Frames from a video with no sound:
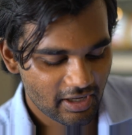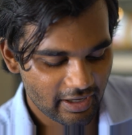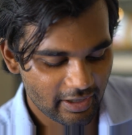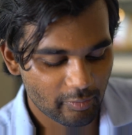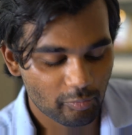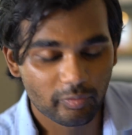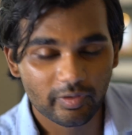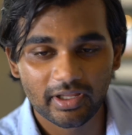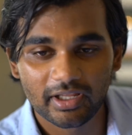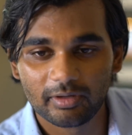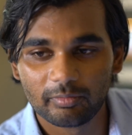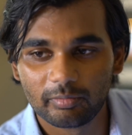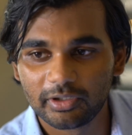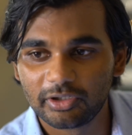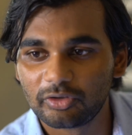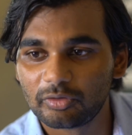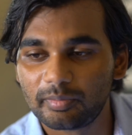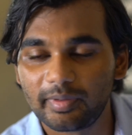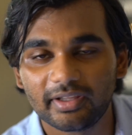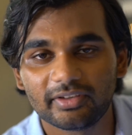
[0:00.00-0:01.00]
And we,
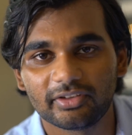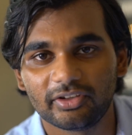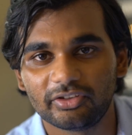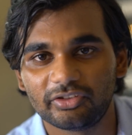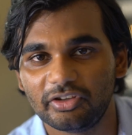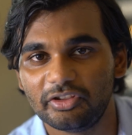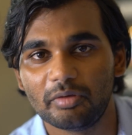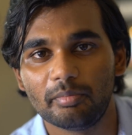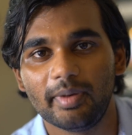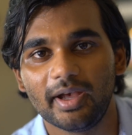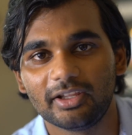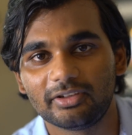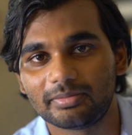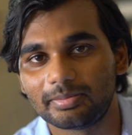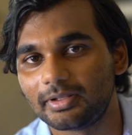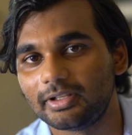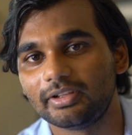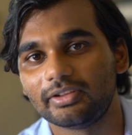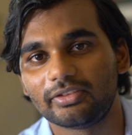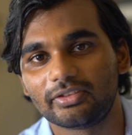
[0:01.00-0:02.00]
we do business in the best
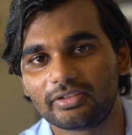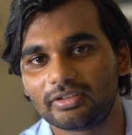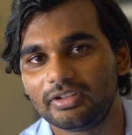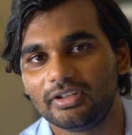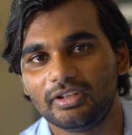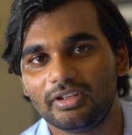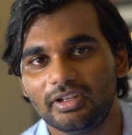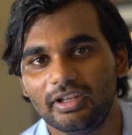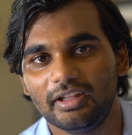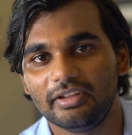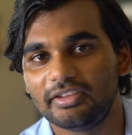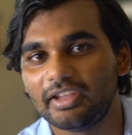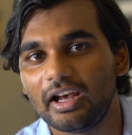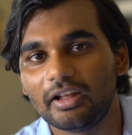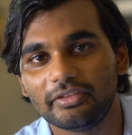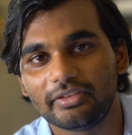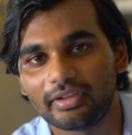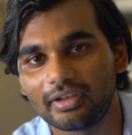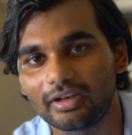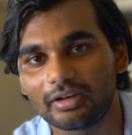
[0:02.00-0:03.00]
place in
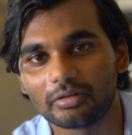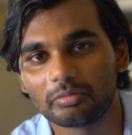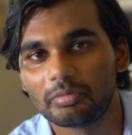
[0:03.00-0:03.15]
downtown.